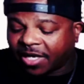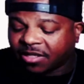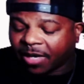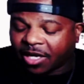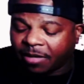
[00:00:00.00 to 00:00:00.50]

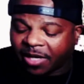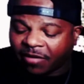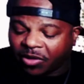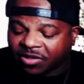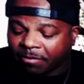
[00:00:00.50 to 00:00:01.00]
Somebody could be
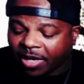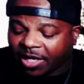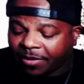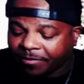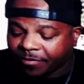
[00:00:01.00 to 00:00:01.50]
giving you some
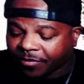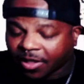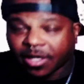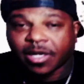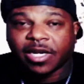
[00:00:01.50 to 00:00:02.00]
money,
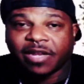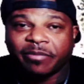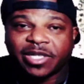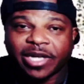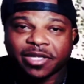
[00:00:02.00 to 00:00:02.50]
could even be
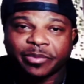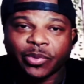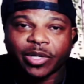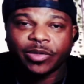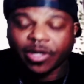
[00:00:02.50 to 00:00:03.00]
child
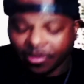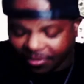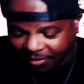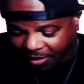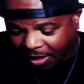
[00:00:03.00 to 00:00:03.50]
support, who knows?
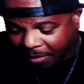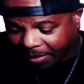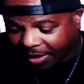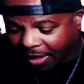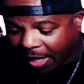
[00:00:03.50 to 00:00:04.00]
But